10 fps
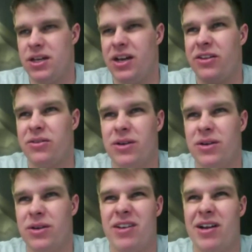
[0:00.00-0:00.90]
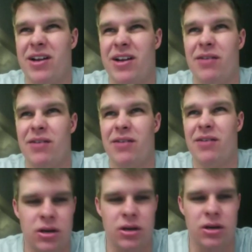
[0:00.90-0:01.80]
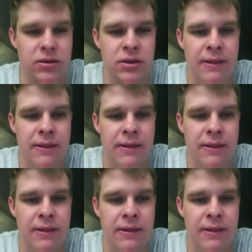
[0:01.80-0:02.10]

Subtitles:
the other one. I forget what it's called though.